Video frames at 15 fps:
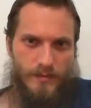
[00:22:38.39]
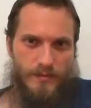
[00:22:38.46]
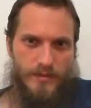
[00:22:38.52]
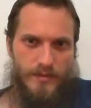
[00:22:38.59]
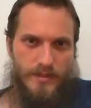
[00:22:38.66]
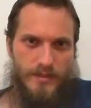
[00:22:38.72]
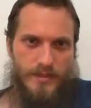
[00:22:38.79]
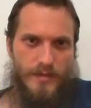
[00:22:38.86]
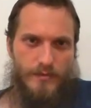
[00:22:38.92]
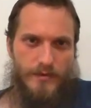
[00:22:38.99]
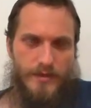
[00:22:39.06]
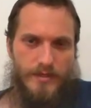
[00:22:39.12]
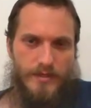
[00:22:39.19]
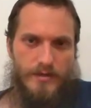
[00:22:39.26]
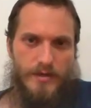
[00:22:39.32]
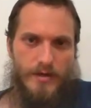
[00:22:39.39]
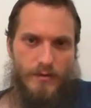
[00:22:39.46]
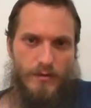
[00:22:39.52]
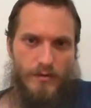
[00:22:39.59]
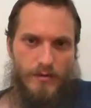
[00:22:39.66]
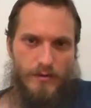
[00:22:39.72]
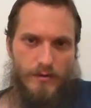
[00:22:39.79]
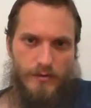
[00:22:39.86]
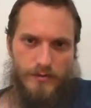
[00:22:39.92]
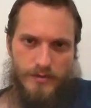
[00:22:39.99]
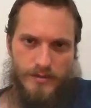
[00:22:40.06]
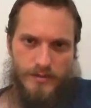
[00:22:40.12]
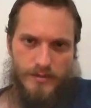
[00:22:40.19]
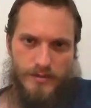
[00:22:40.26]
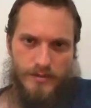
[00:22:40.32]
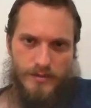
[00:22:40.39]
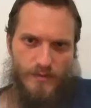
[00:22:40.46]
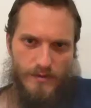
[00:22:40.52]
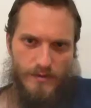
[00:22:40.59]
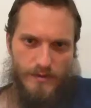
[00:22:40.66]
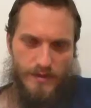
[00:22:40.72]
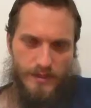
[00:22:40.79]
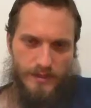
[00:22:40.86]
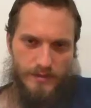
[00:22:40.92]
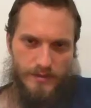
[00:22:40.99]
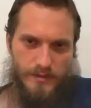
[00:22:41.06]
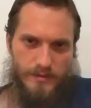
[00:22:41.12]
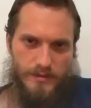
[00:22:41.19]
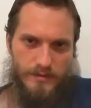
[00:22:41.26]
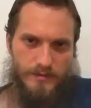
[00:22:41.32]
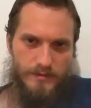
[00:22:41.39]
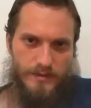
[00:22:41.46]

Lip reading: we need to get pretty good at all those four things.